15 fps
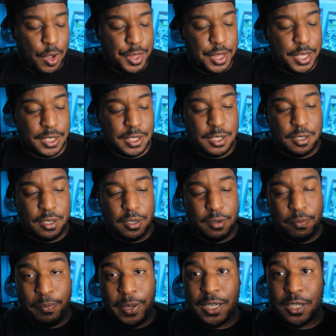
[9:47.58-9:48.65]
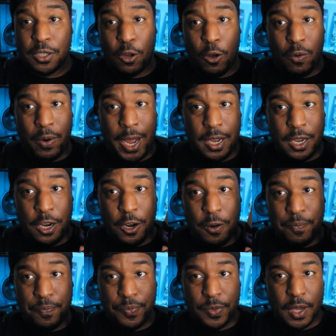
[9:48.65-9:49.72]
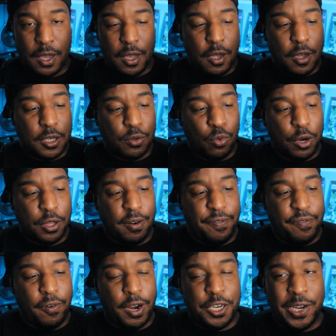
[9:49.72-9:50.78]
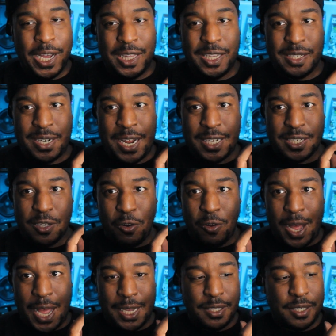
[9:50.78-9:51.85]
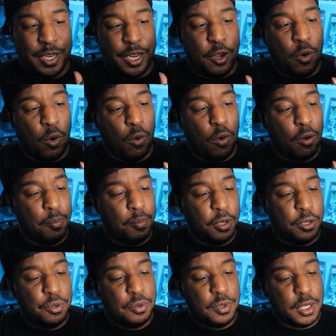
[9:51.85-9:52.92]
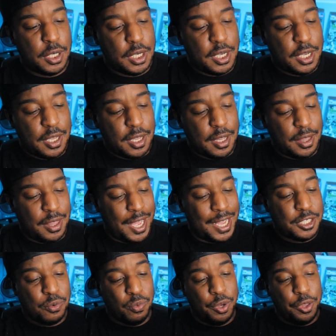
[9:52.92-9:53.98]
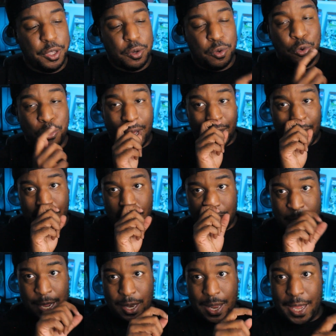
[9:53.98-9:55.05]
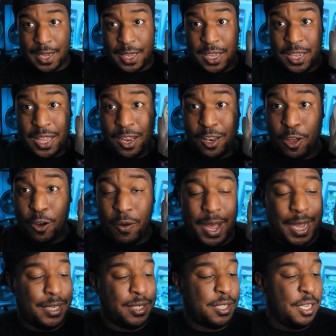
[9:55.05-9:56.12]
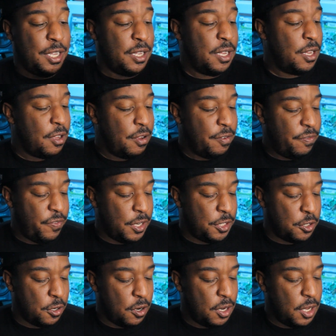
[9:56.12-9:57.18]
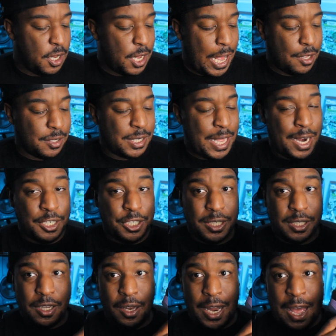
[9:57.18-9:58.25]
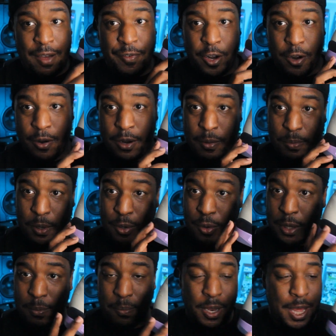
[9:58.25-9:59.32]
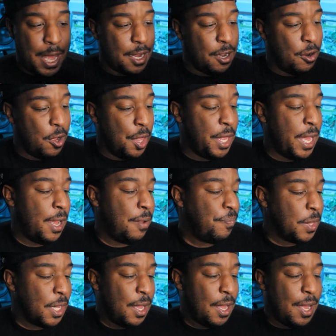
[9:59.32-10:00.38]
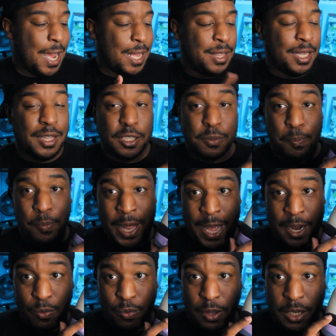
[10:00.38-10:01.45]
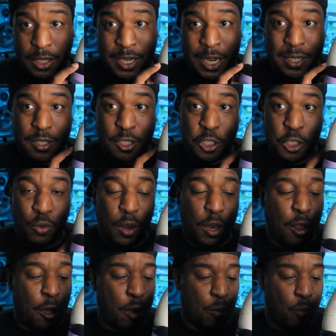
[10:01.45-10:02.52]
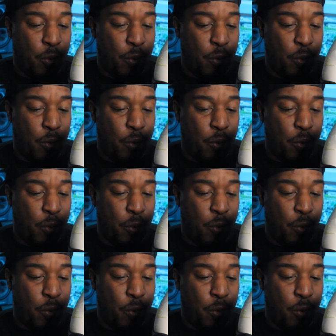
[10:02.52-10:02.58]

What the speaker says: this midsole right here, toward the front, you got this nice little icy coral blue. That's really cool. I like that like yellow icy feature. outside of just the lavender and the blue and the black and all that. I think this black really takes the shoe a long